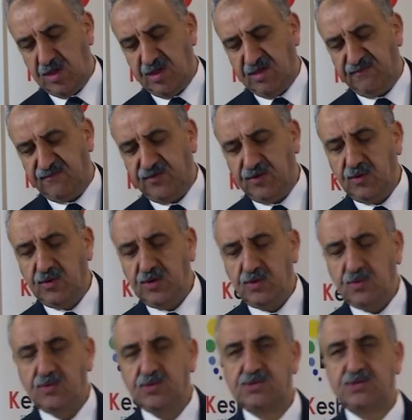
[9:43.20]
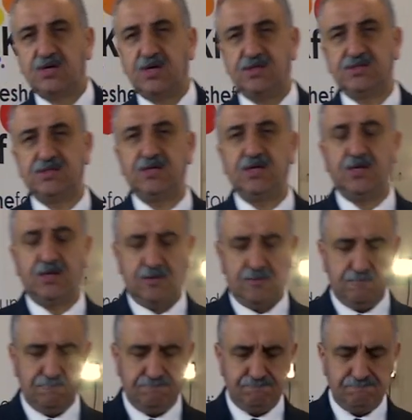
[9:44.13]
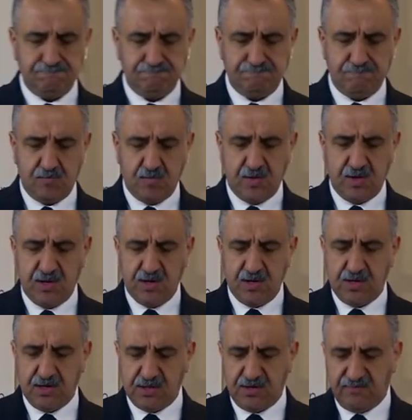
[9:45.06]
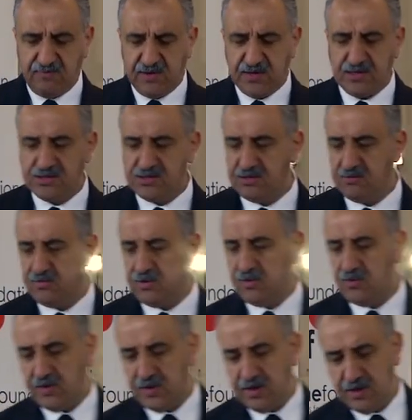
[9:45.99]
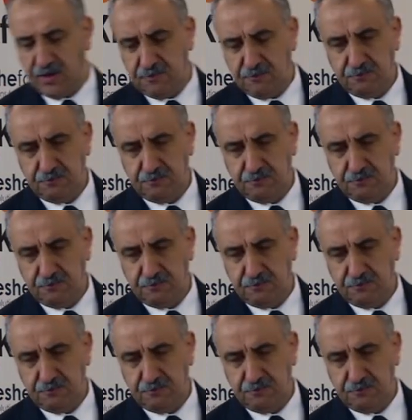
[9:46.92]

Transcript: If you use caustic in a very simple way,